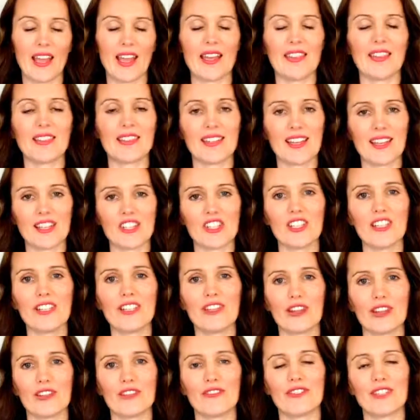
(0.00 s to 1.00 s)
And there's actually
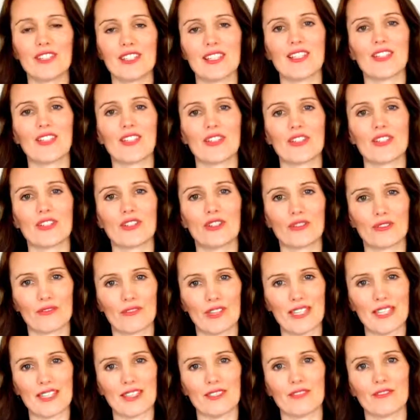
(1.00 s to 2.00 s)
no physiological
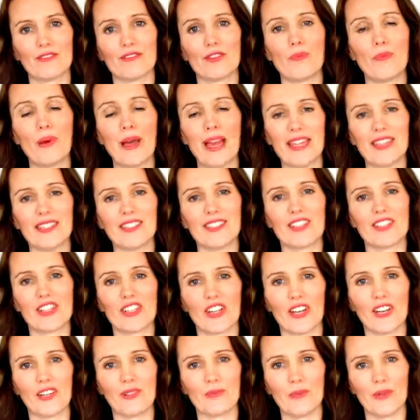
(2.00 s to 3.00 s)
reason for pain in
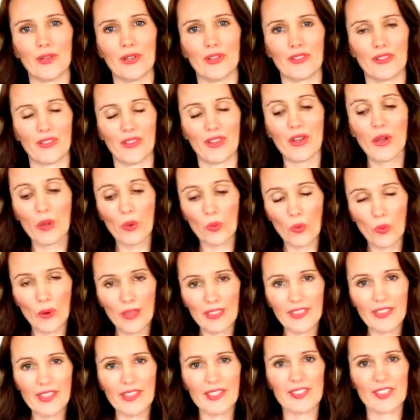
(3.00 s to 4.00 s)
childbirth
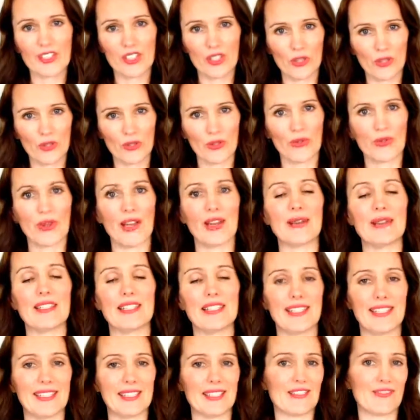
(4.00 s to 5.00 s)
when these two
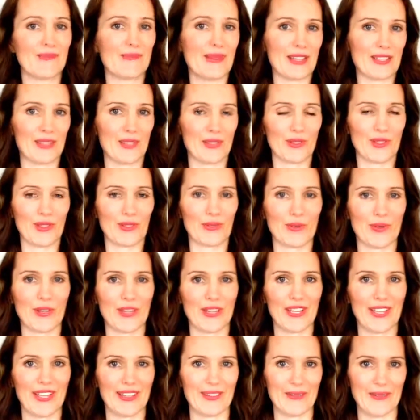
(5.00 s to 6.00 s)
sets of muscles are
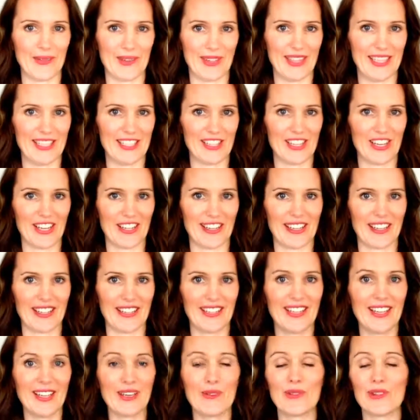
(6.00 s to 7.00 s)
working with each other,
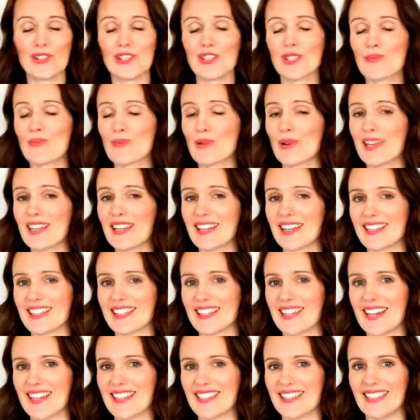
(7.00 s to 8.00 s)
which is pretty
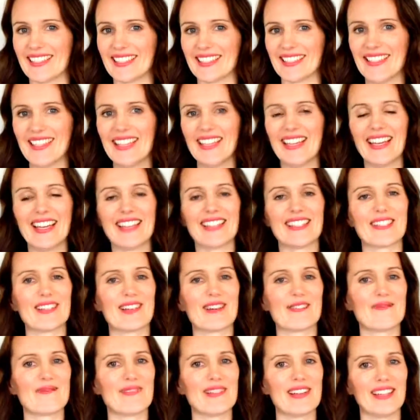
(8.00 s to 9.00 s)
exciting. And so
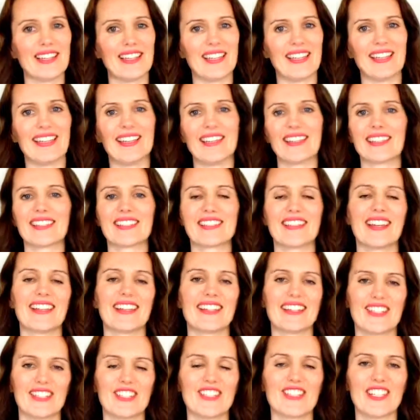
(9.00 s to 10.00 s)
I'm really
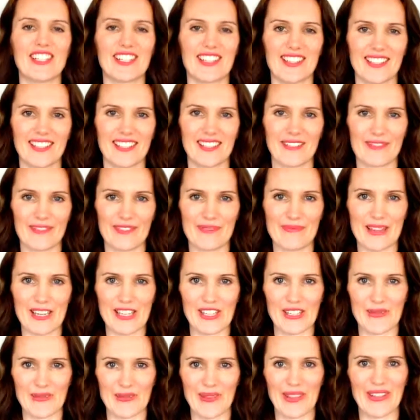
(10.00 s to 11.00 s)
excited to share this
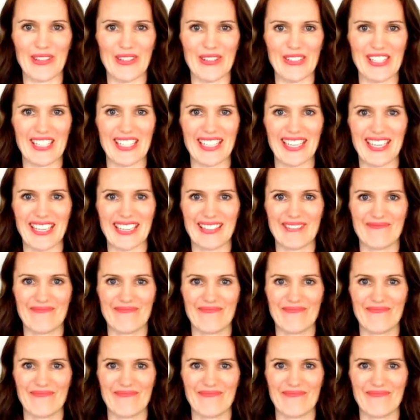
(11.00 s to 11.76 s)
information with you today.